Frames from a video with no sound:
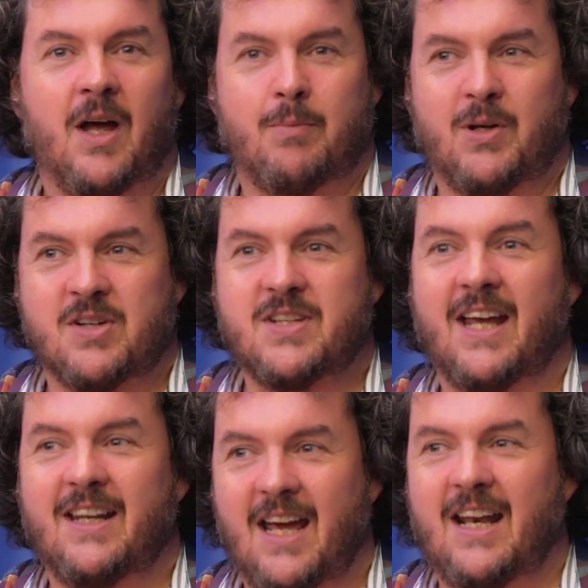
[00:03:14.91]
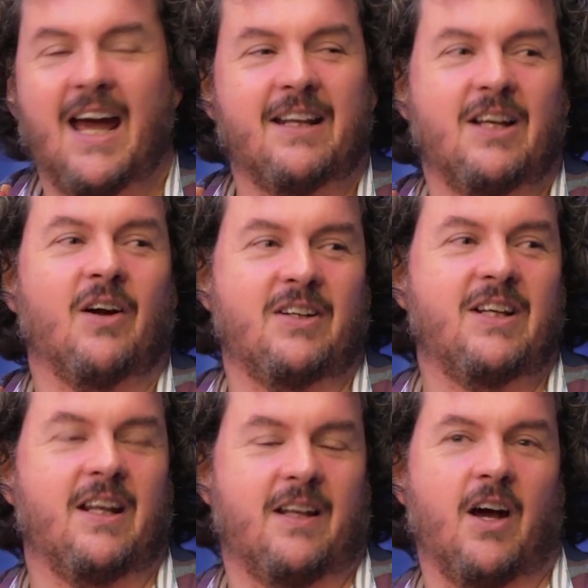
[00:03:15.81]
because I then had the
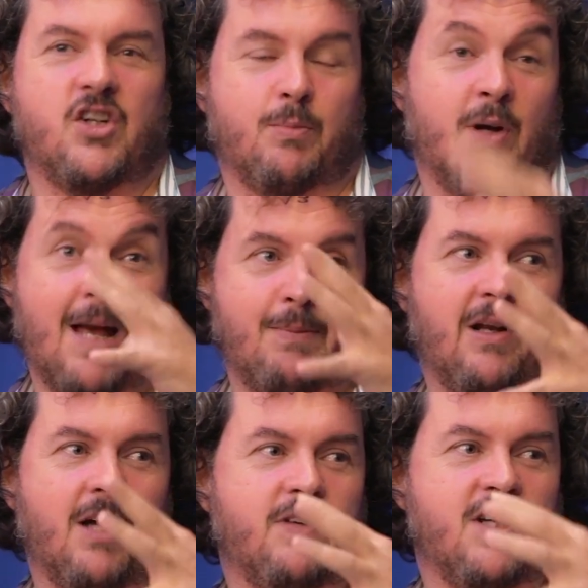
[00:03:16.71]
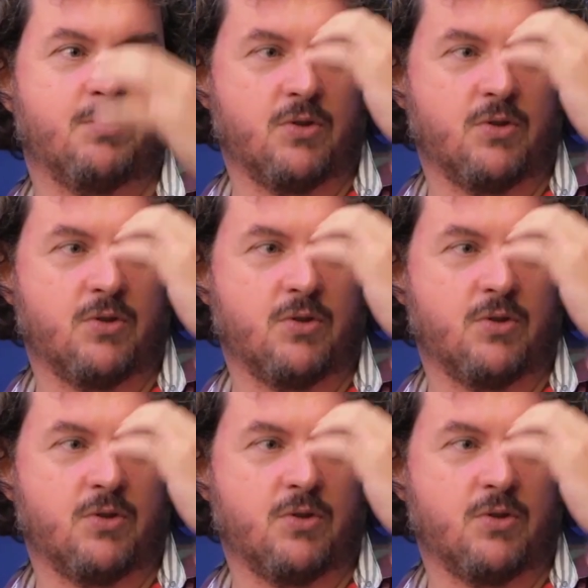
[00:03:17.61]
idea that I should put happy life years,